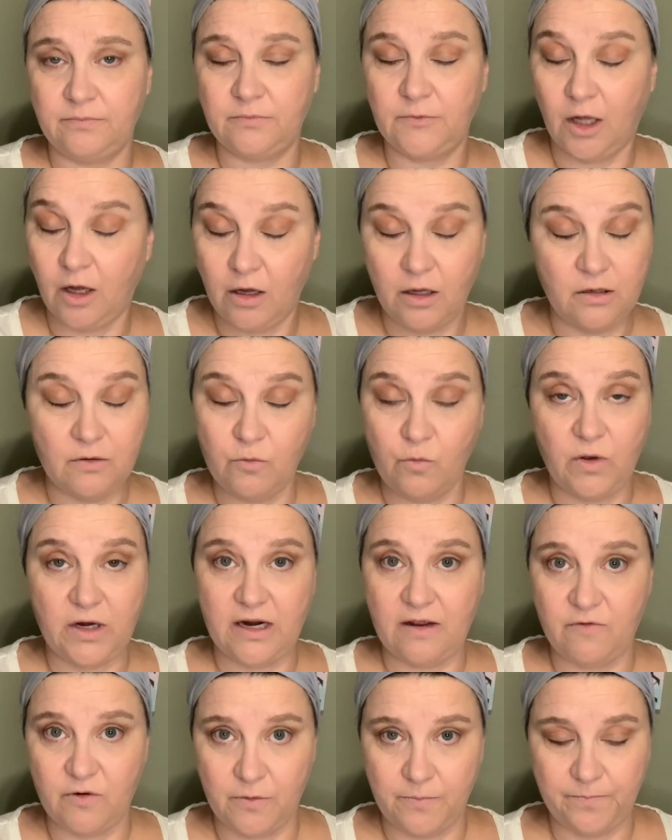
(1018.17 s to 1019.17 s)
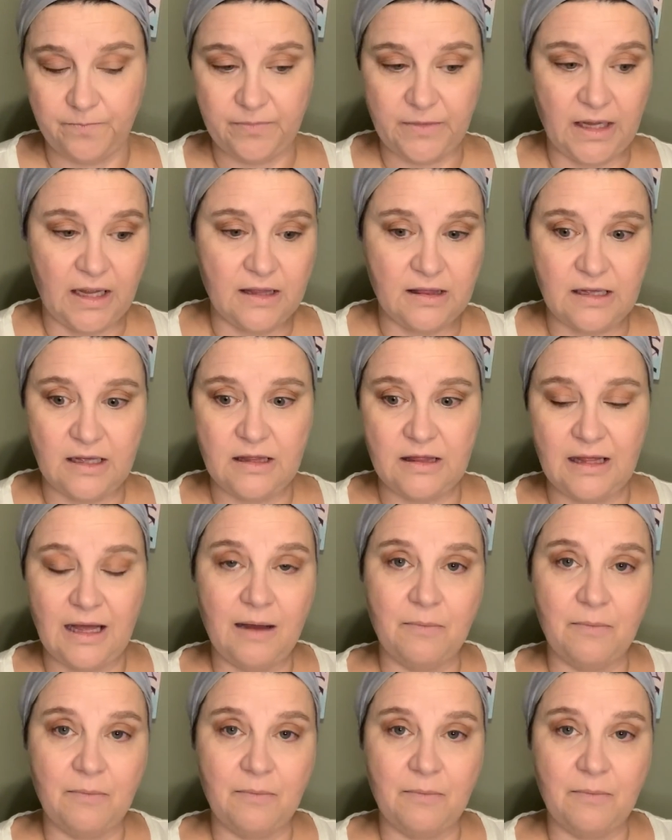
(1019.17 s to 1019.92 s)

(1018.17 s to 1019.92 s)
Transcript: on whatever. And then that